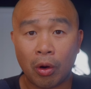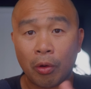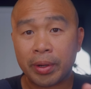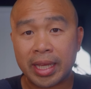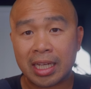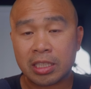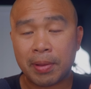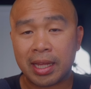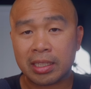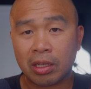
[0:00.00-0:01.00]
or already has the
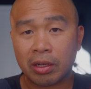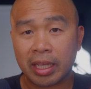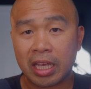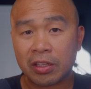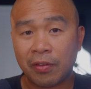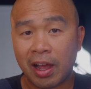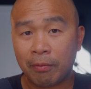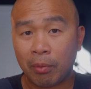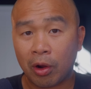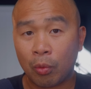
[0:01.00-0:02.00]
Panasonic S
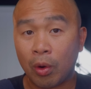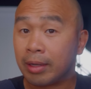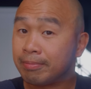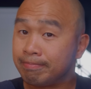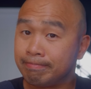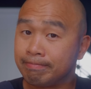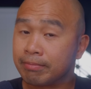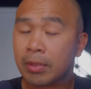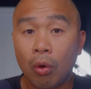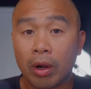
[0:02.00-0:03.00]
five Mark one.
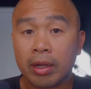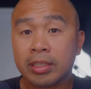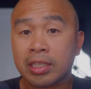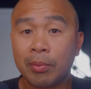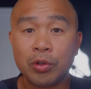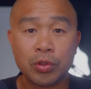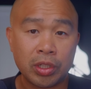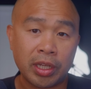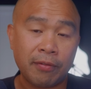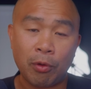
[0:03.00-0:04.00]
Or someone who's
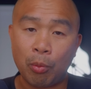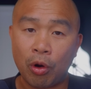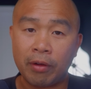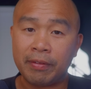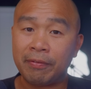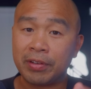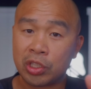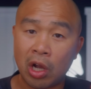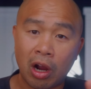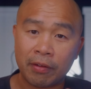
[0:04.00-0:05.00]
looking for more of a
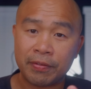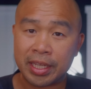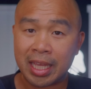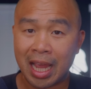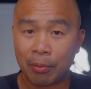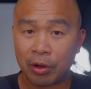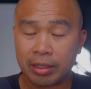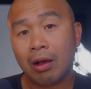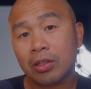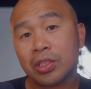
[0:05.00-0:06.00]
photography camera.
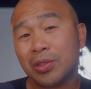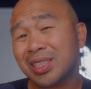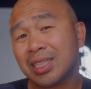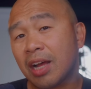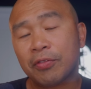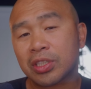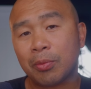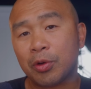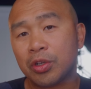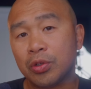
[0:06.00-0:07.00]
Also, it's not for
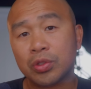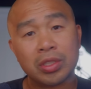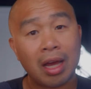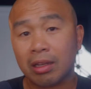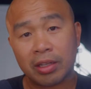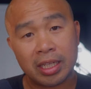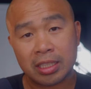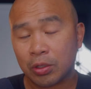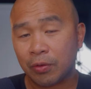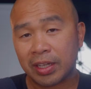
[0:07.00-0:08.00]
someone who's not looking
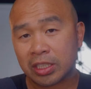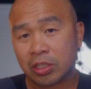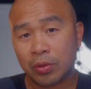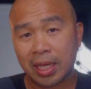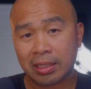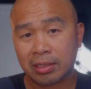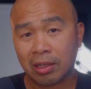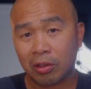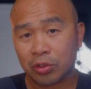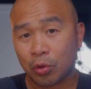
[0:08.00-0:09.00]
to invest two thousand
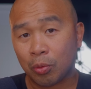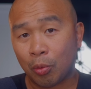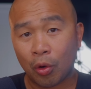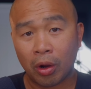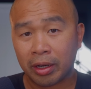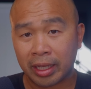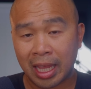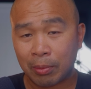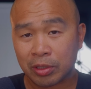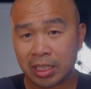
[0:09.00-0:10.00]
dollars or more on a
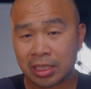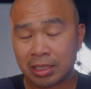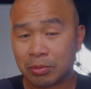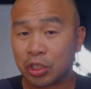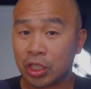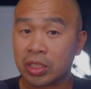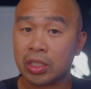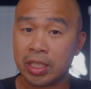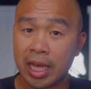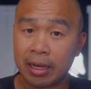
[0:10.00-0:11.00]
camera system
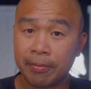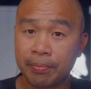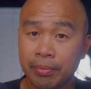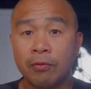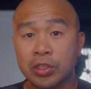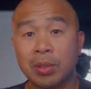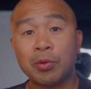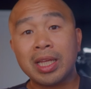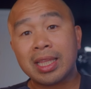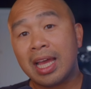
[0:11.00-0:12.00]
just yet. For
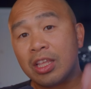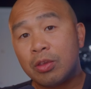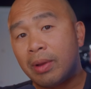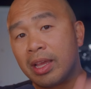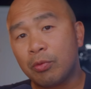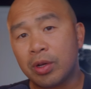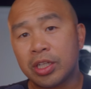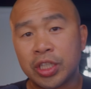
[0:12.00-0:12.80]
someone like that, you might want to